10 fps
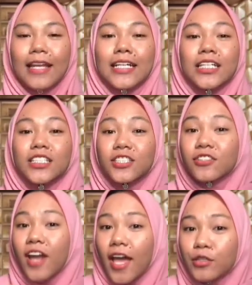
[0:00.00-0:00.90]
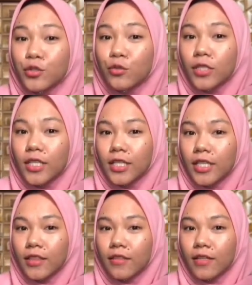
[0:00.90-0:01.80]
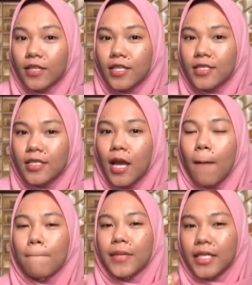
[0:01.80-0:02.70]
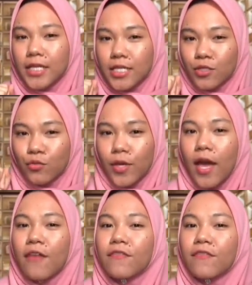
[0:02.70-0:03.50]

attract student interest because we have